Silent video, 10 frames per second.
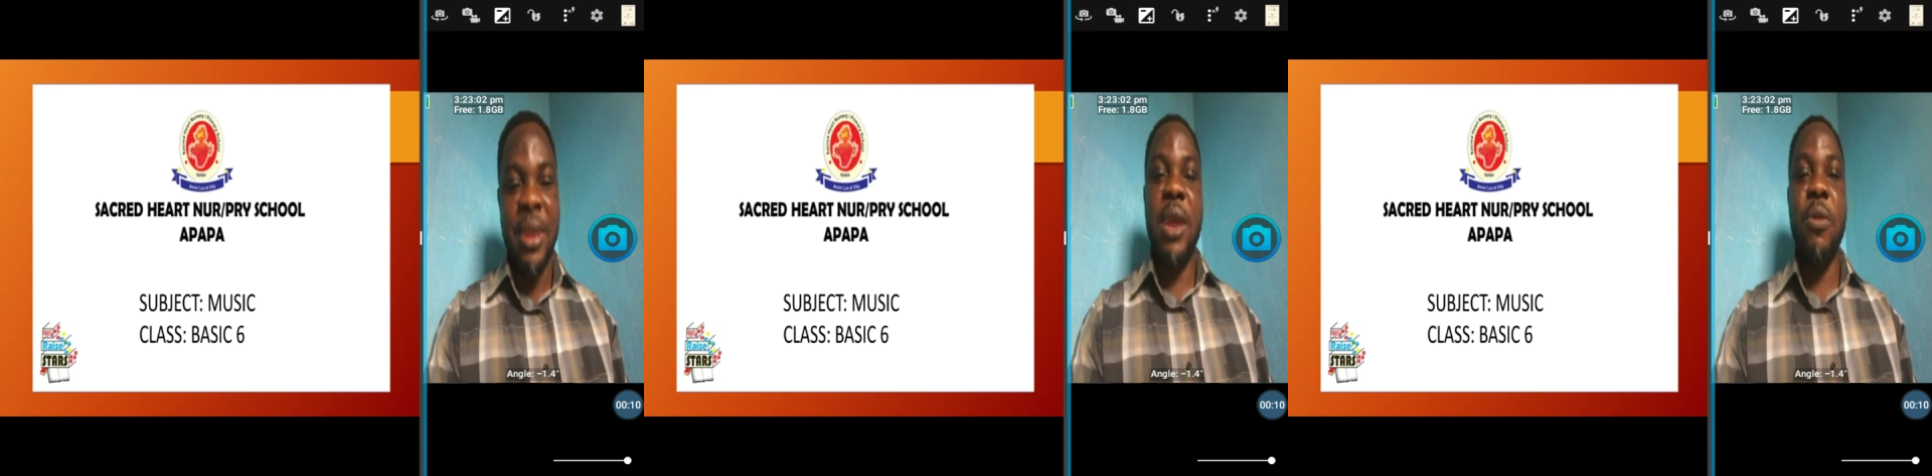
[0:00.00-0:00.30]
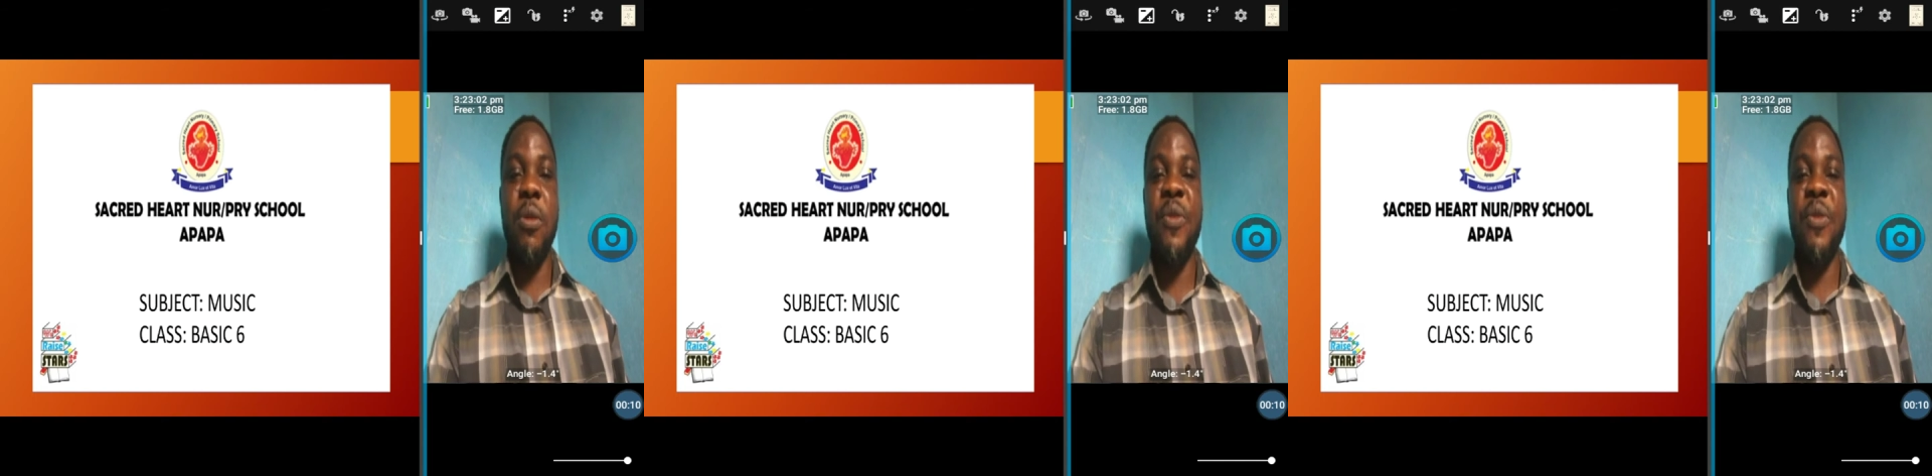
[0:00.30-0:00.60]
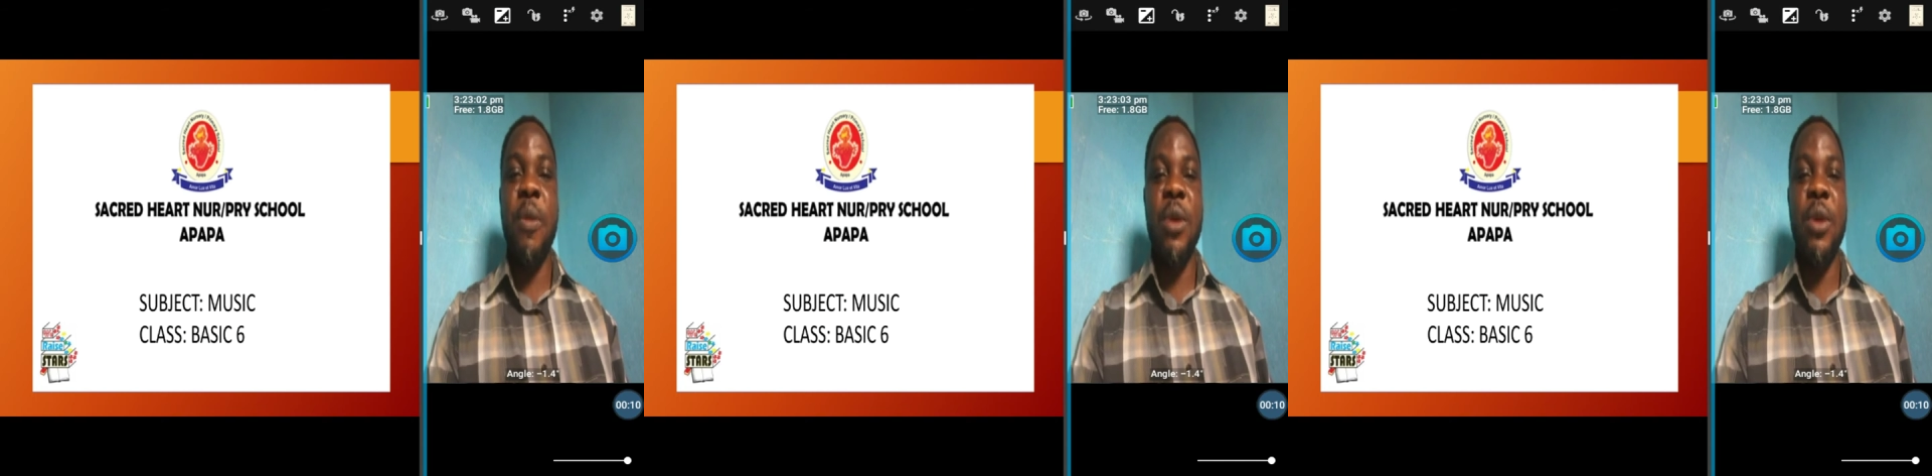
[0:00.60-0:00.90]
And I want to
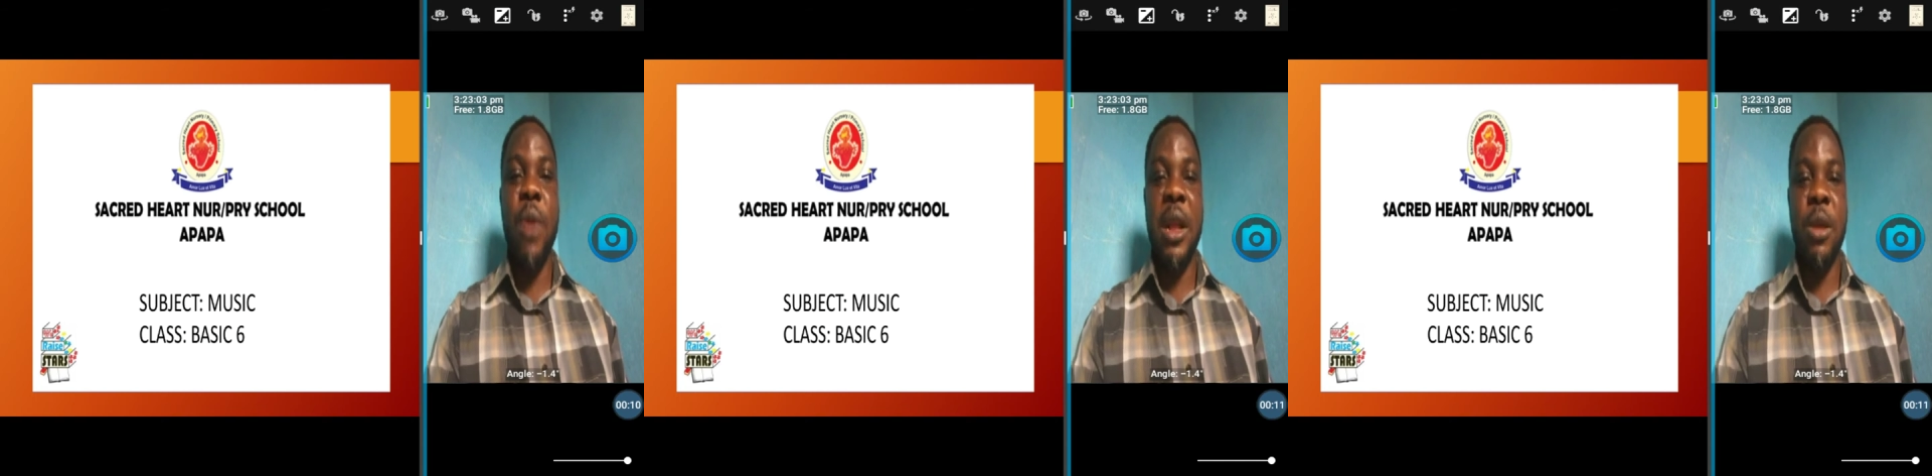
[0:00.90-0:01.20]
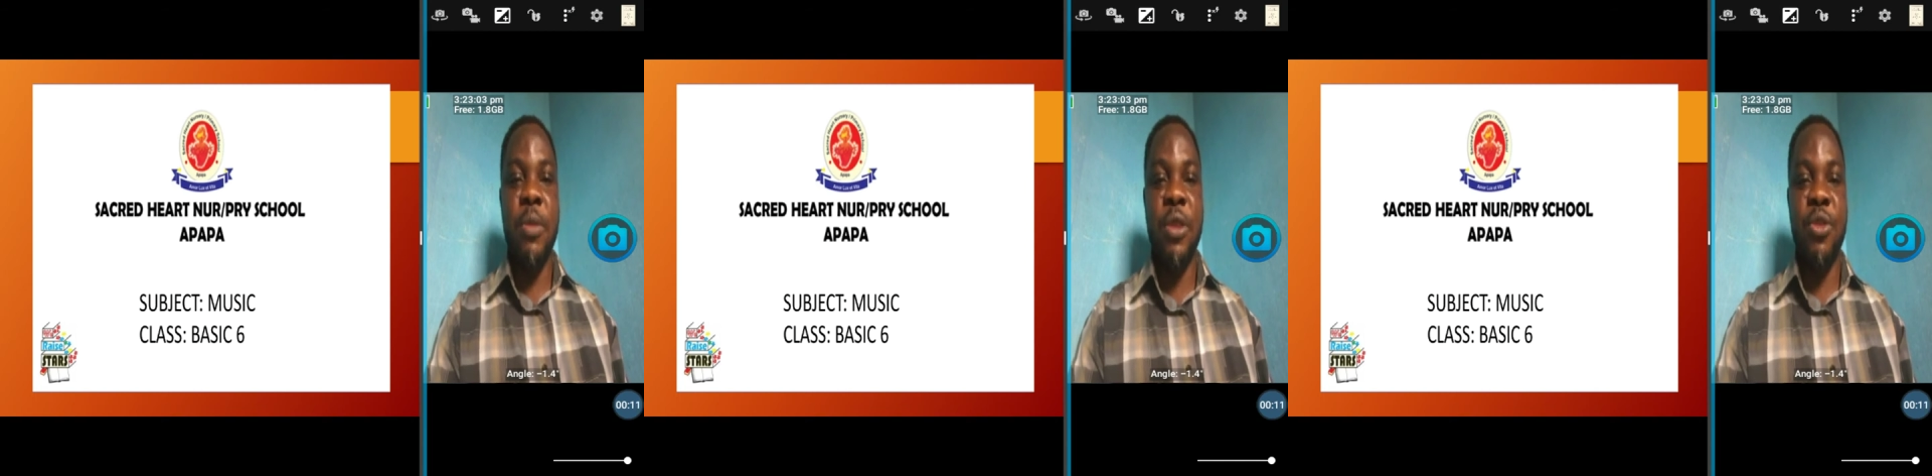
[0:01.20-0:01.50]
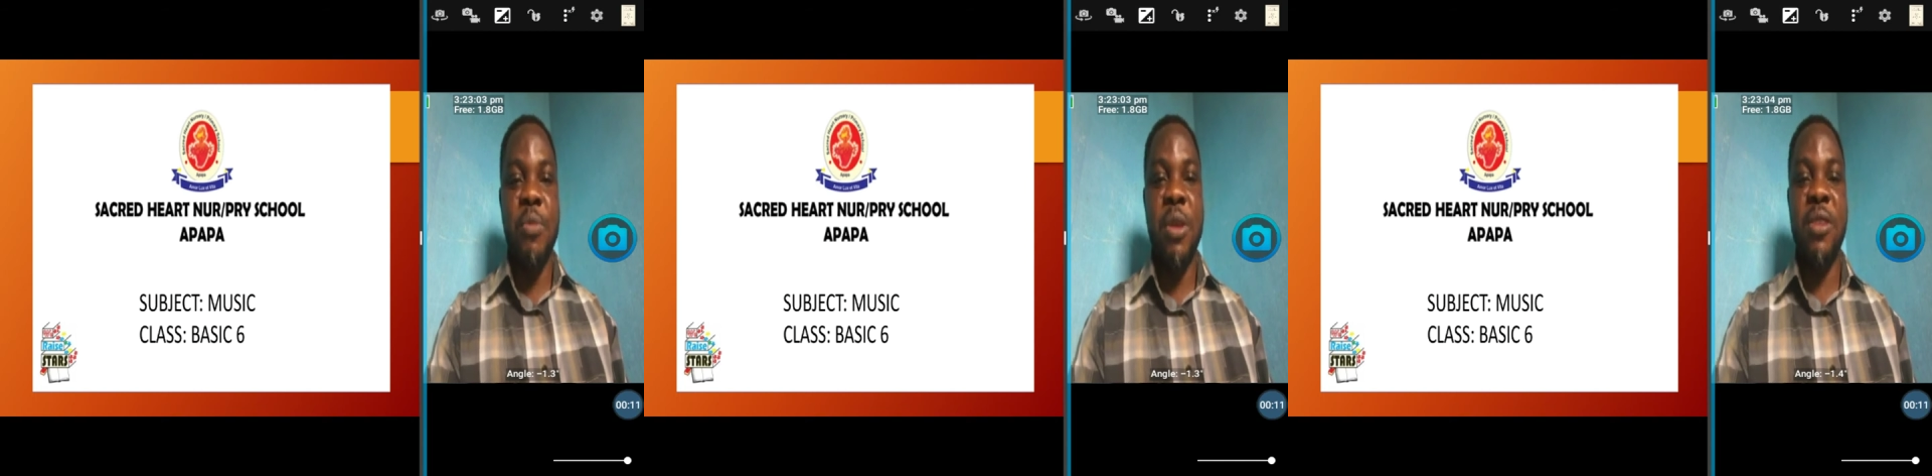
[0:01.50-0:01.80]
formally welcome you
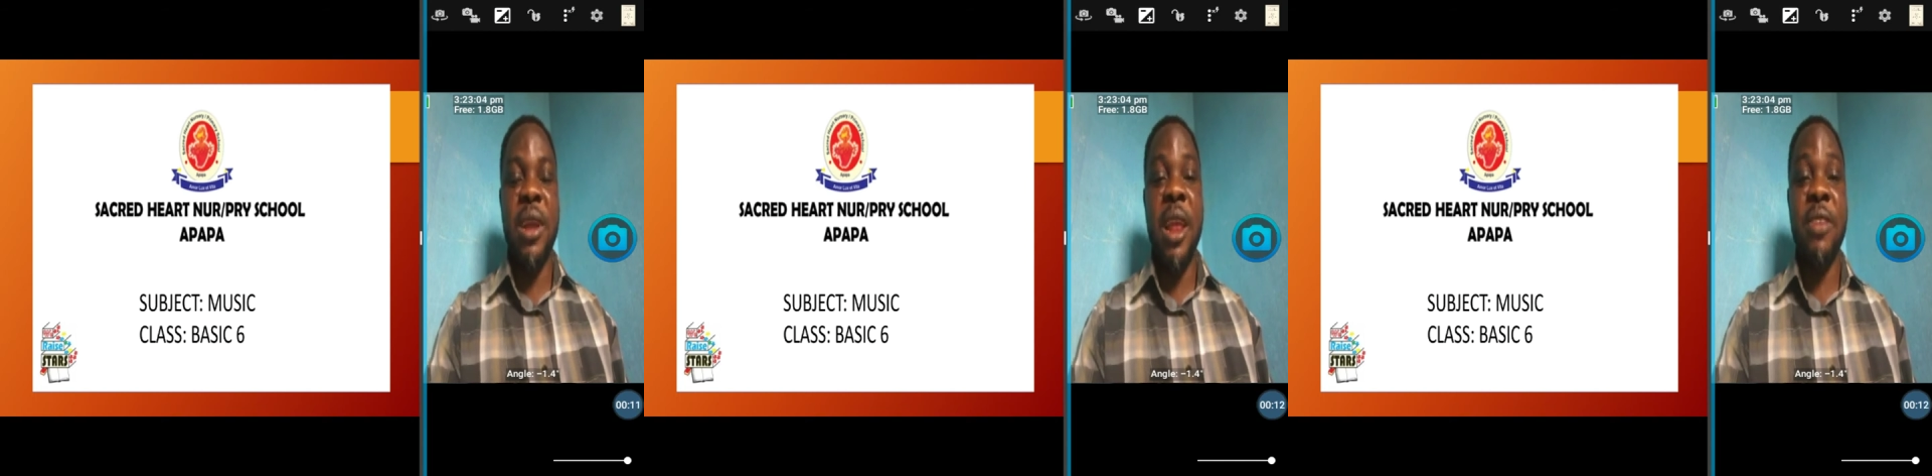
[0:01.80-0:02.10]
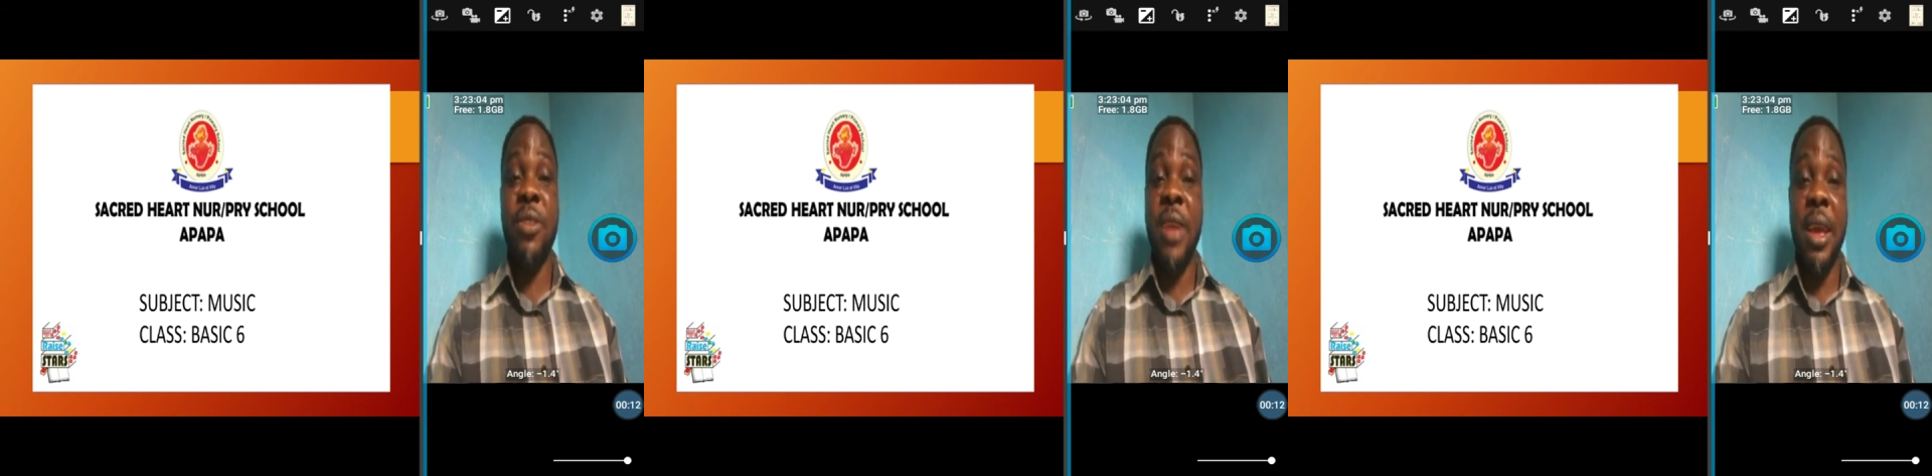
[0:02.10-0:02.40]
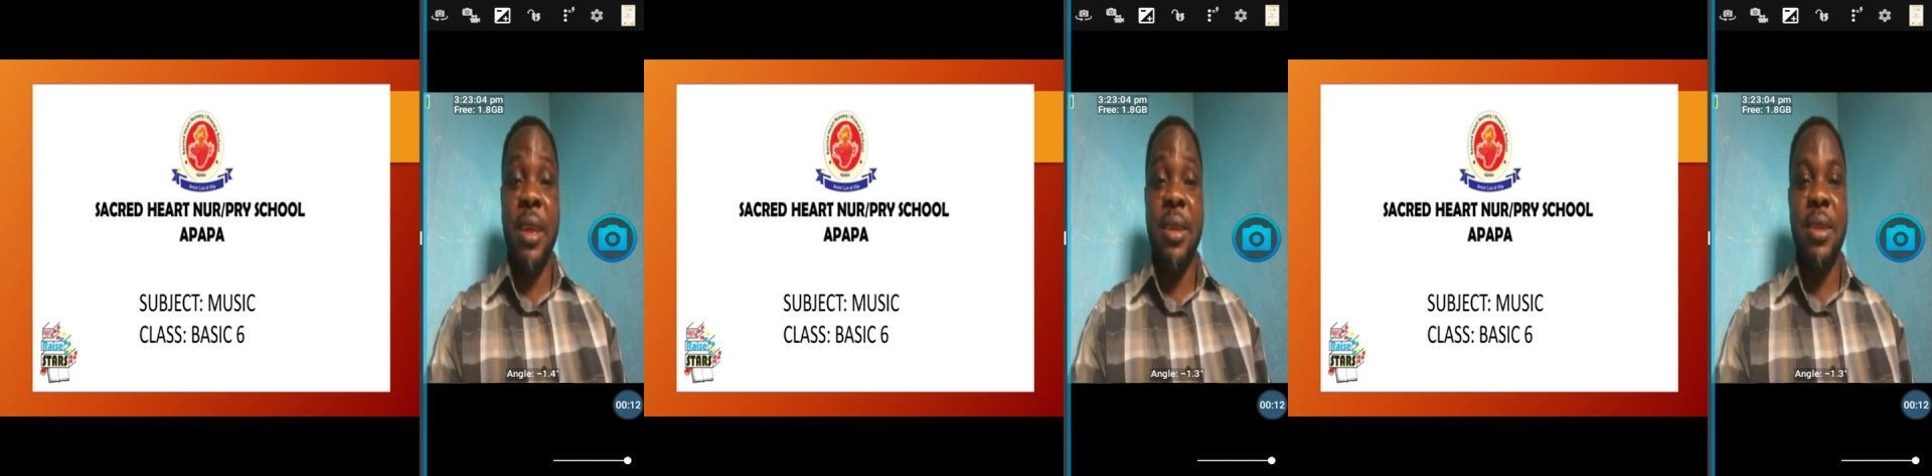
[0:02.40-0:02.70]
to music class
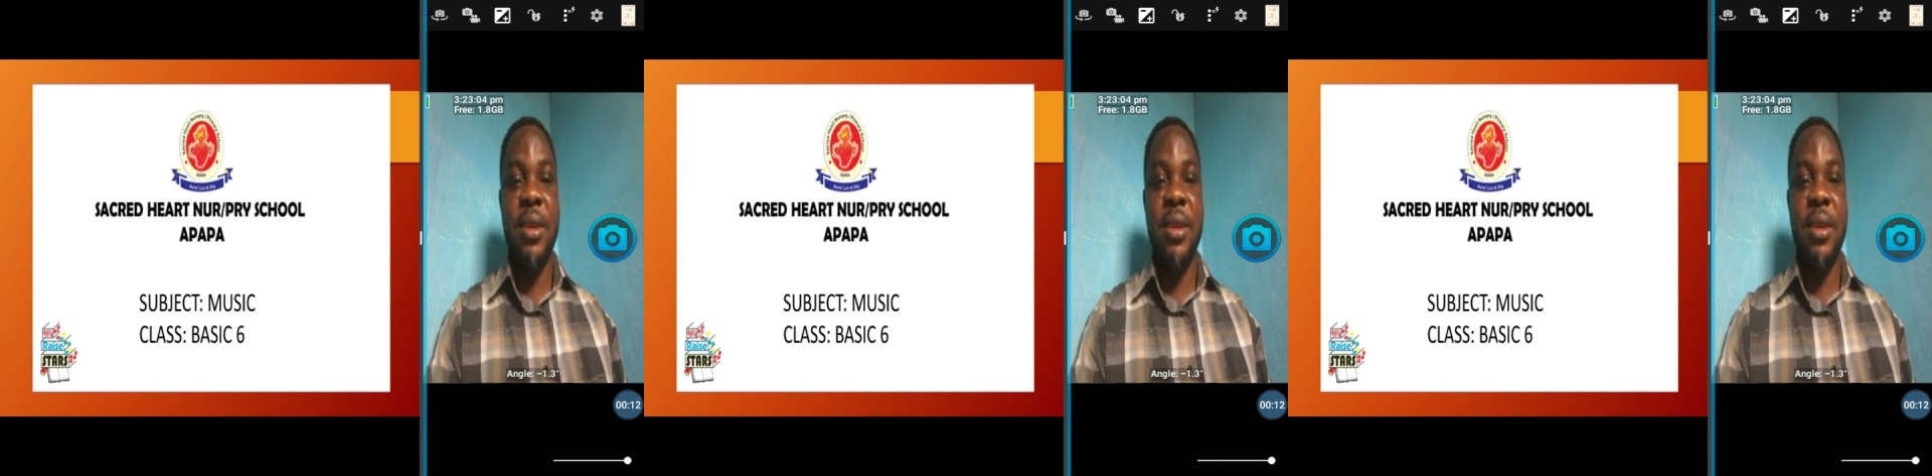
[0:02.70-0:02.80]
today.